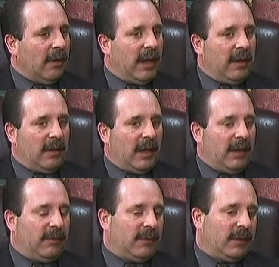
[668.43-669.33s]
on in
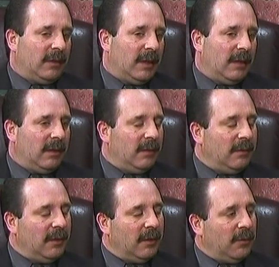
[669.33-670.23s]
life, and
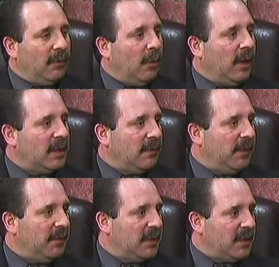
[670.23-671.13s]
40s and
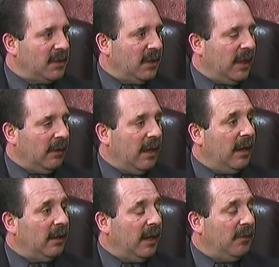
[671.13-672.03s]
50s isn't later
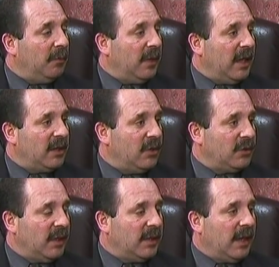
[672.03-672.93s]
on in life, but that's
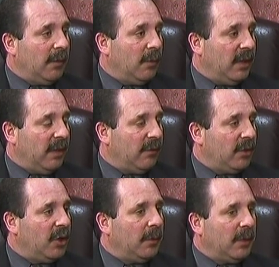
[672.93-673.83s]
usually a time when they've
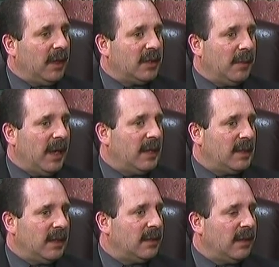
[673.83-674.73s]
accumulated some
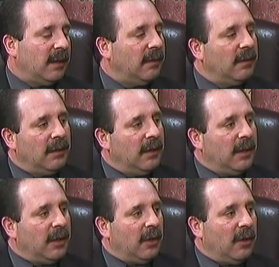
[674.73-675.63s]
assets, and
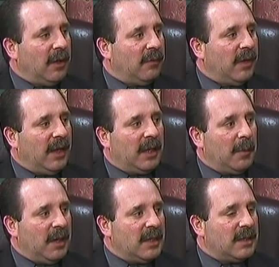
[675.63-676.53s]
they finally
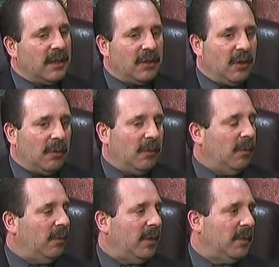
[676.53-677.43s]
come in and says,
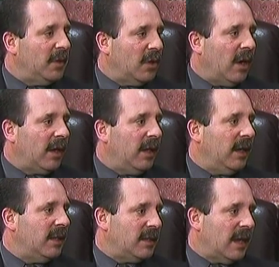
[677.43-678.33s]
we've been talking,
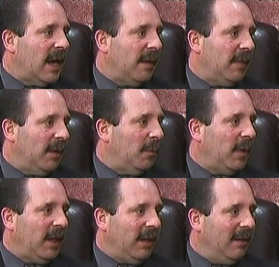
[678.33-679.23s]
and it's time that
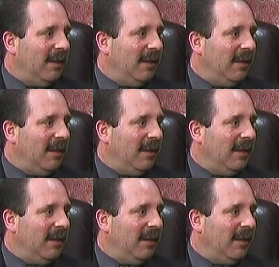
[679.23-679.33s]
we